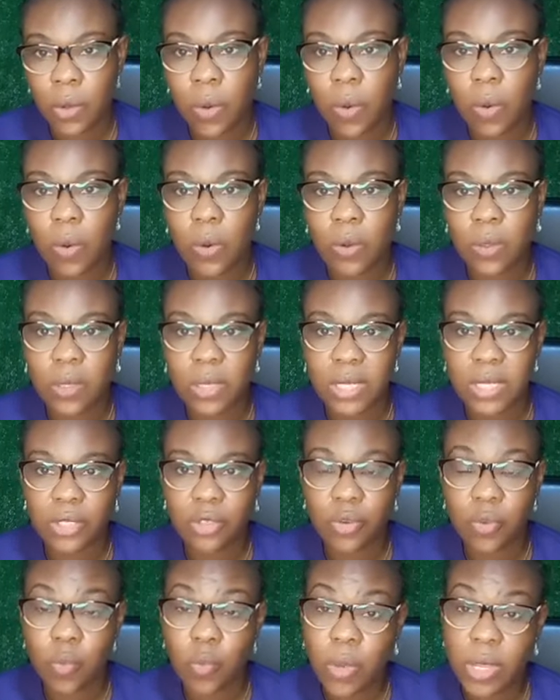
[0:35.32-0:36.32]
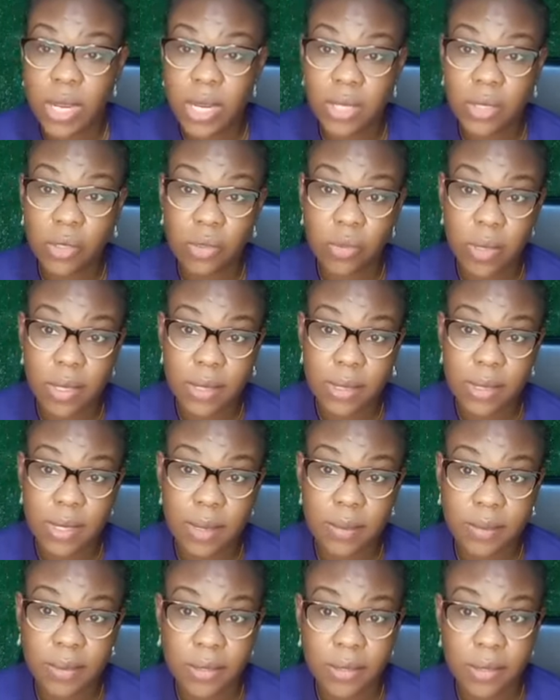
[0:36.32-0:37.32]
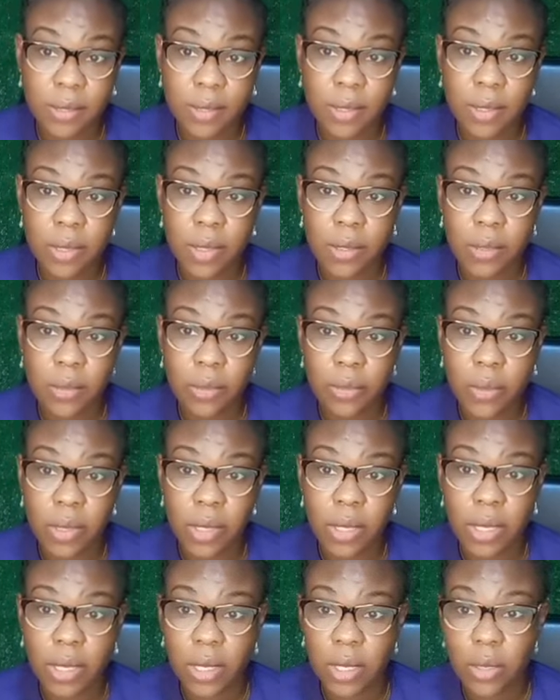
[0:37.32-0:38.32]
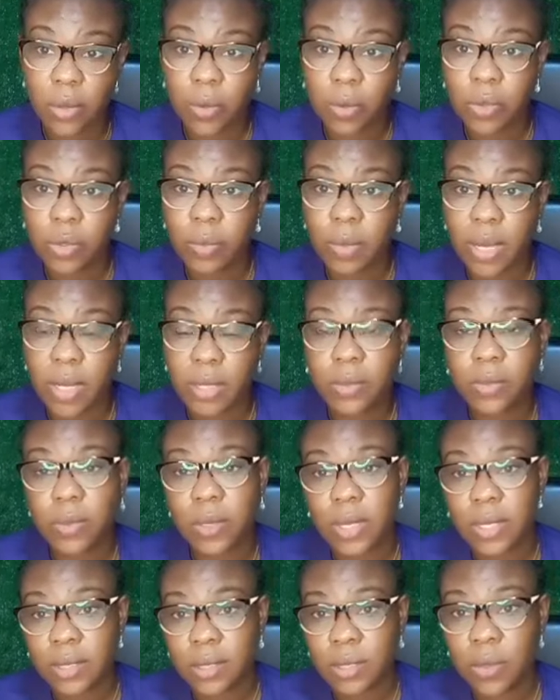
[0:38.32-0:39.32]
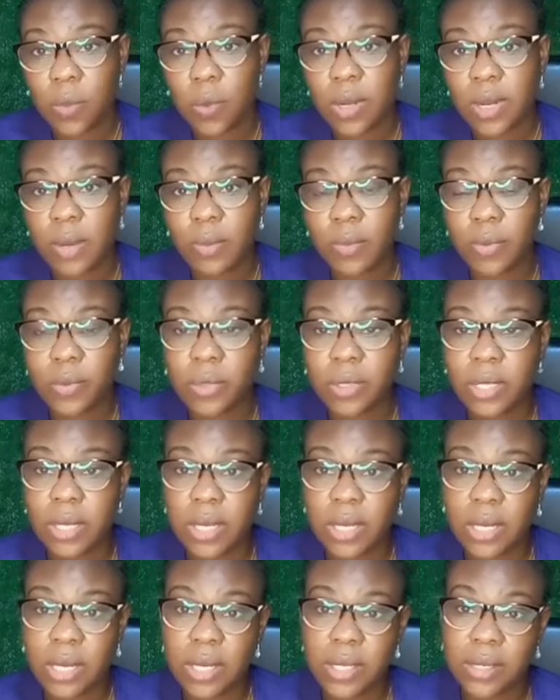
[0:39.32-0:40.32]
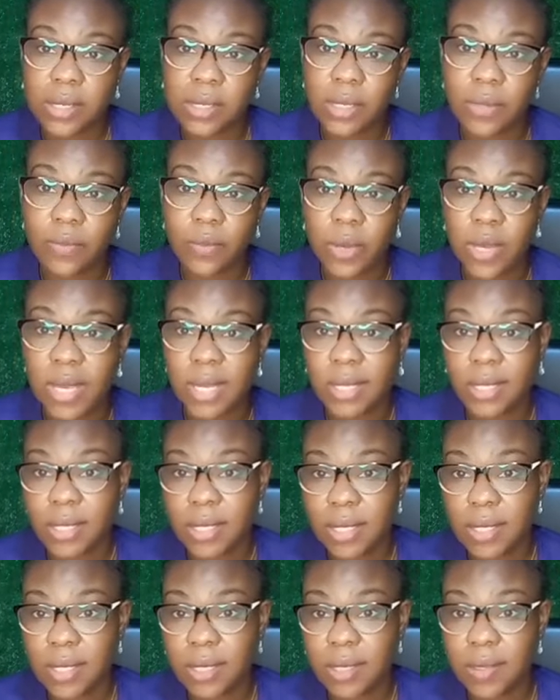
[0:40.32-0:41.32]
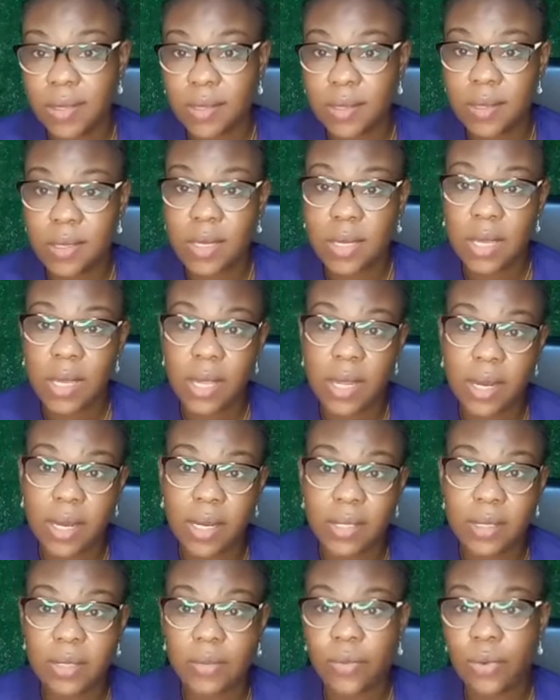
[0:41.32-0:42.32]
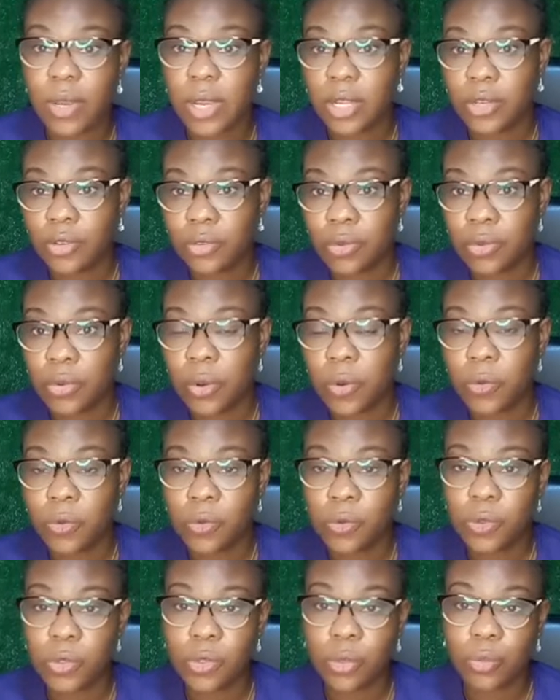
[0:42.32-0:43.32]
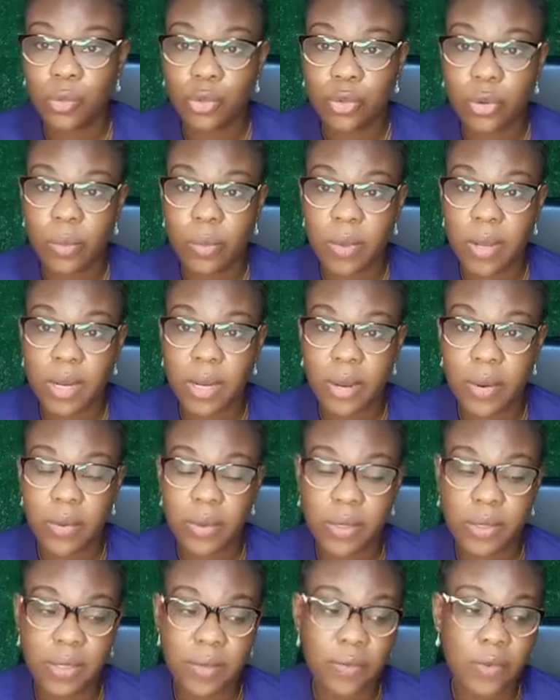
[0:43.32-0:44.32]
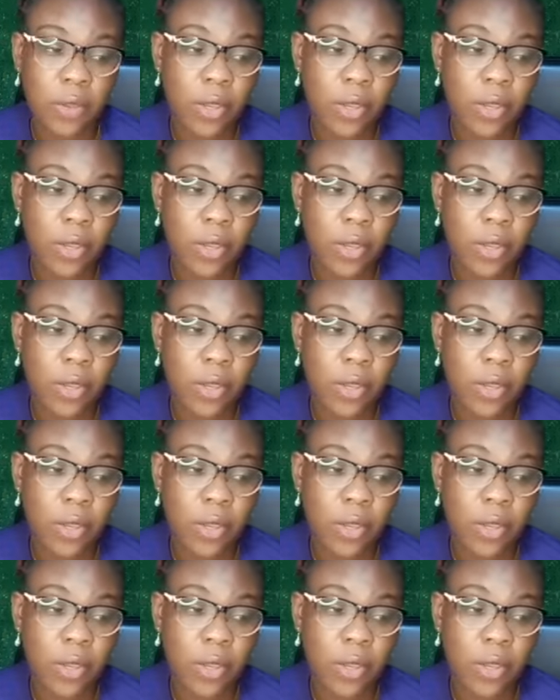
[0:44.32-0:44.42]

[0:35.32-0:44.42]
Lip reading: or than you're willing to accept. So again, it goes back to let's see what happened then. Let's see if we can dig it. Let's see if we can undo some trauma narrative.